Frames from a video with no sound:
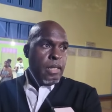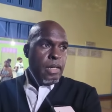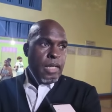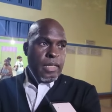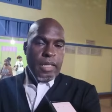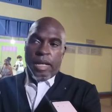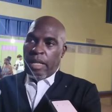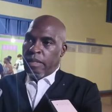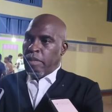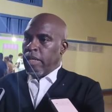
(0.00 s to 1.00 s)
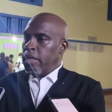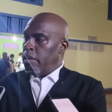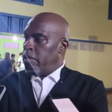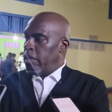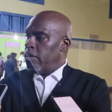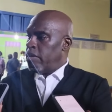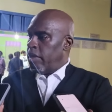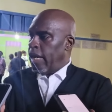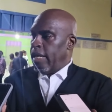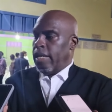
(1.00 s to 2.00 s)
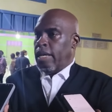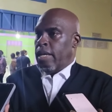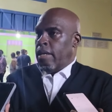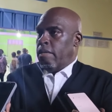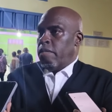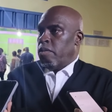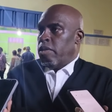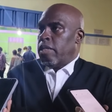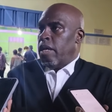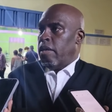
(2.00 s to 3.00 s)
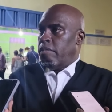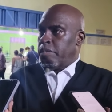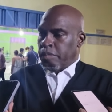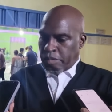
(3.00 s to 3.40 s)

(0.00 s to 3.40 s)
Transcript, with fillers: And I think that is my, my duty. I, of course, um,